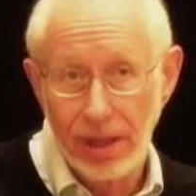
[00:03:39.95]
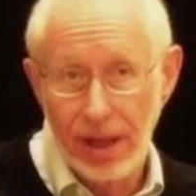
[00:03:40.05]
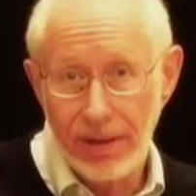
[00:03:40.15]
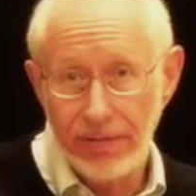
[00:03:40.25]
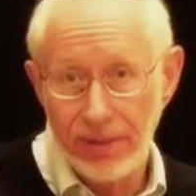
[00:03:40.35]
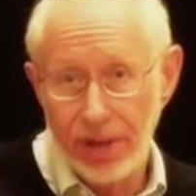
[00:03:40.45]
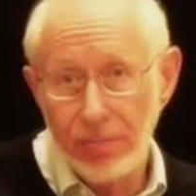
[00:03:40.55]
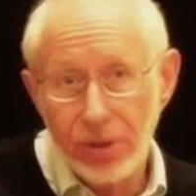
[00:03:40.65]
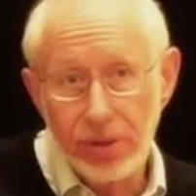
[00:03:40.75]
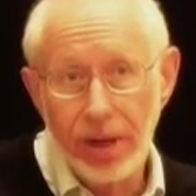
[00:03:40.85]
of
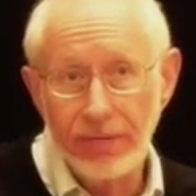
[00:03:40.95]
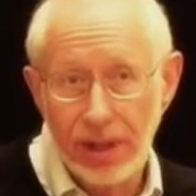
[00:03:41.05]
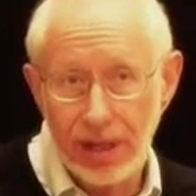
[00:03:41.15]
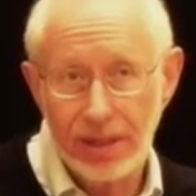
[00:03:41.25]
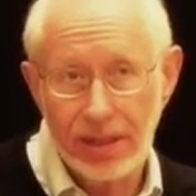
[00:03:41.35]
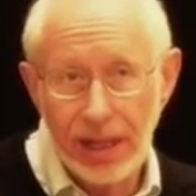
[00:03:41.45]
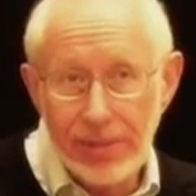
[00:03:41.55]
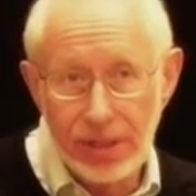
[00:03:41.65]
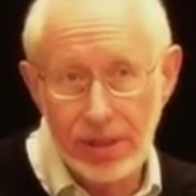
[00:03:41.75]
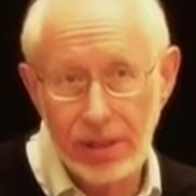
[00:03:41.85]
numbers of
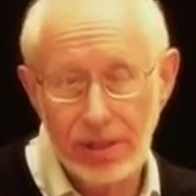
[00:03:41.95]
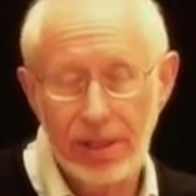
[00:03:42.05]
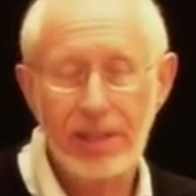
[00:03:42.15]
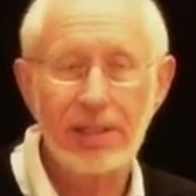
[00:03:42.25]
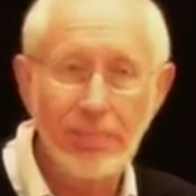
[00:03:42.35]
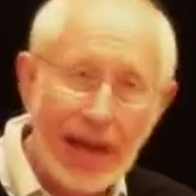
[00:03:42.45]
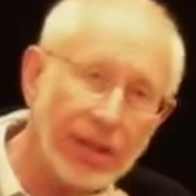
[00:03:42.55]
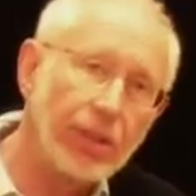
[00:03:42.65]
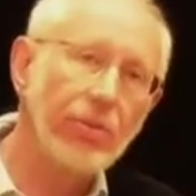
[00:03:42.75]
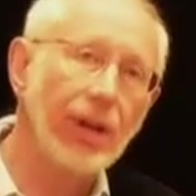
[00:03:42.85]
claimants. It is the
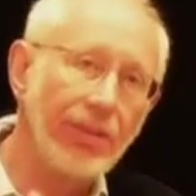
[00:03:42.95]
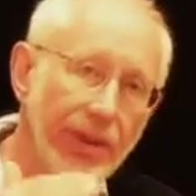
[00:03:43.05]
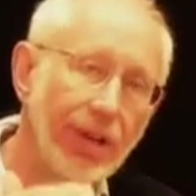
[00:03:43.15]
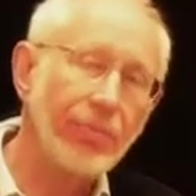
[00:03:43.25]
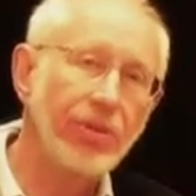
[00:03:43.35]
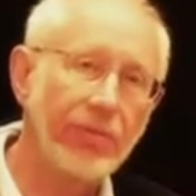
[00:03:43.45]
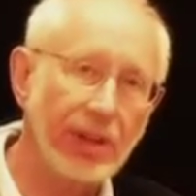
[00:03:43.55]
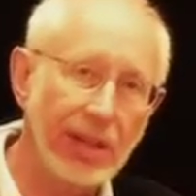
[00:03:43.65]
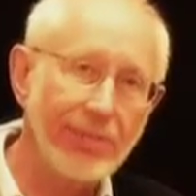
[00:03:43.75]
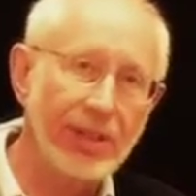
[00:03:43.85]
magnitude of the numbers of
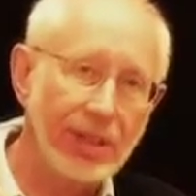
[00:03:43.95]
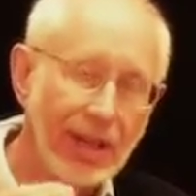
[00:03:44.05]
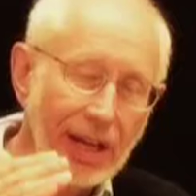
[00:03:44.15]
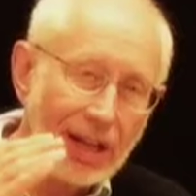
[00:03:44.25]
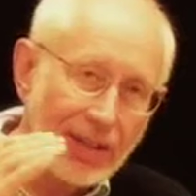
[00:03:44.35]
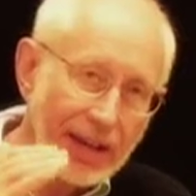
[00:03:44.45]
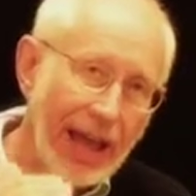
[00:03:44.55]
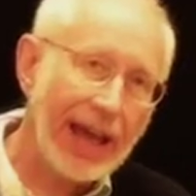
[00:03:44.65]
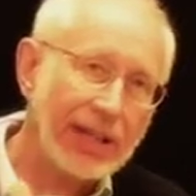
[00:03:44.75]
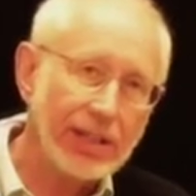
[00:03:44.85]
claimants that
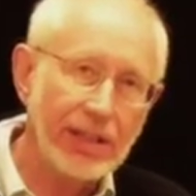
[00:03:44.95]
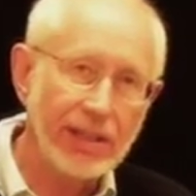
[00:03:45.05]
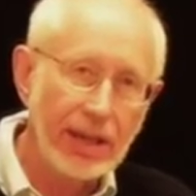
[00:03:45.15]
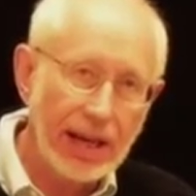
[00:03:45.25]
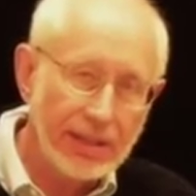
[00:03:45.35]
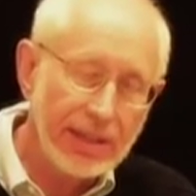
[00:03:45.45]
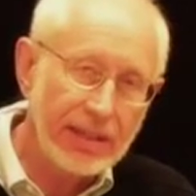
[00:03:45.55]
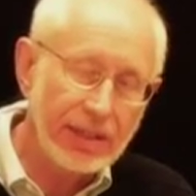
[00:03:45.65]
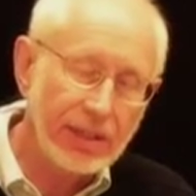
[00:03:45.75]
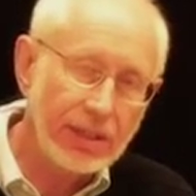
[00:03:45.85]
actually, I think,
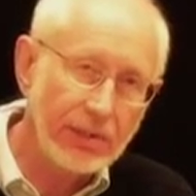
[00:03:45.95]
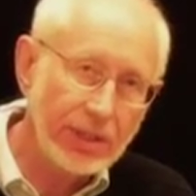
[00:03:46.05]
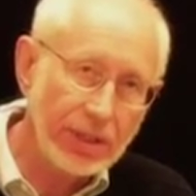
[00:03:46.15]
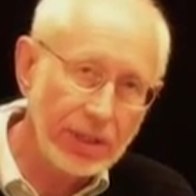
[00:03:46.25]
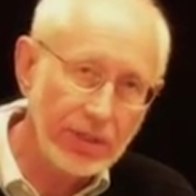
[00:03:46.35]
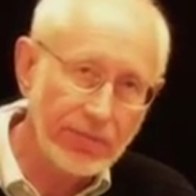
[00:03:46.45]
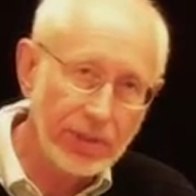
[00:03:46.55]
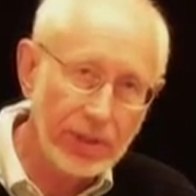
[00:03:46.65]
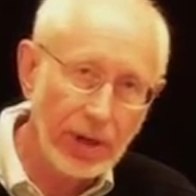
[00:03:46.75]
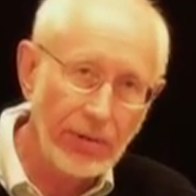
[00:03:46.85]
is a serious issue for
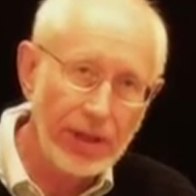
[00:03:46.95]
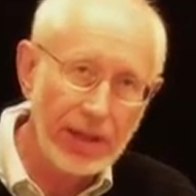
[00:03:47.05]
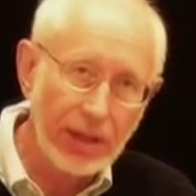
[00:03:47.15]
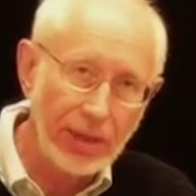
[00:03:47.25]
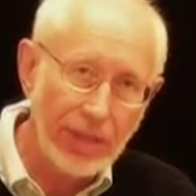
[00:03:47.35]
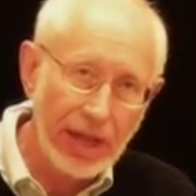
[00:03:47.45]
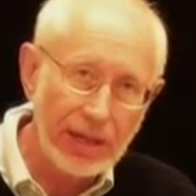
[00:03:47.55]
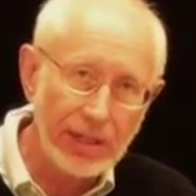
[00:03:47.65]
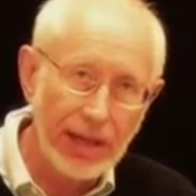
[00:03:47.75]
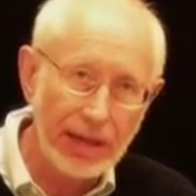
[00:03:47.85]
CRA and how to
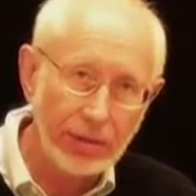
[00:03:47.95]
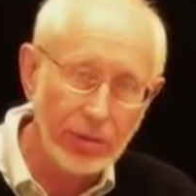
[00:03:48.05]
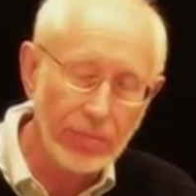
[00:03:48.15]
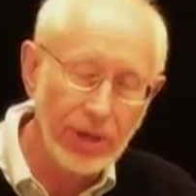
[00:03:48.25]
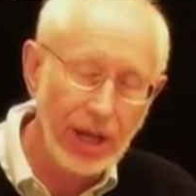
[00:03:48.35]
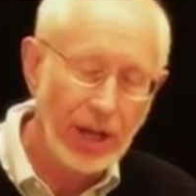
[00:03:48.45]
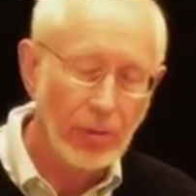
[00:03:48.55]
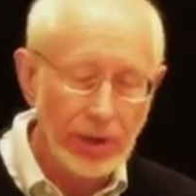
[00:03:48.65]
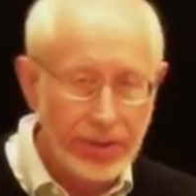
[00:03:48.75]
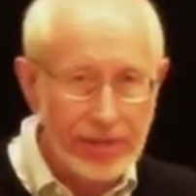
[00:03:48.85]
manage that group.
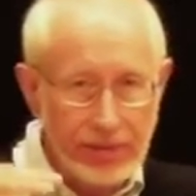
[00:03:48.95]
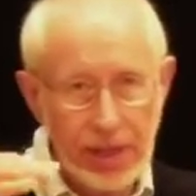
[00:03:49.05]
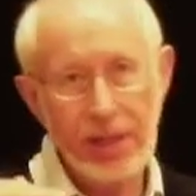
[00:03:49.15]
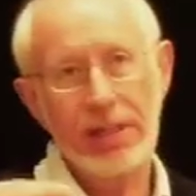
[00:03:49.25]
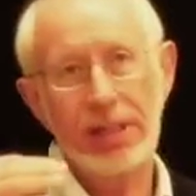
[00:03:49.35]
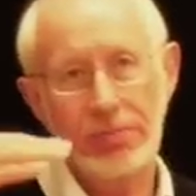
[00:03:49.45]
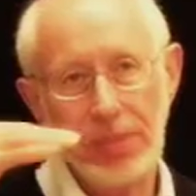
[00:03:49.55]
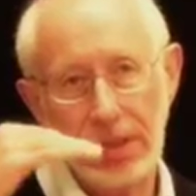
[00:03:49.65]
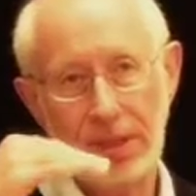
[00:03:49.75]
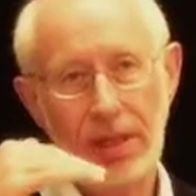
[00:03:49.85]
What they've done is
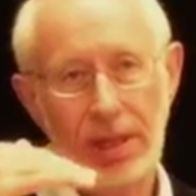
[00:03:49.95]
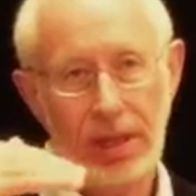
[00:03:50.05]
mix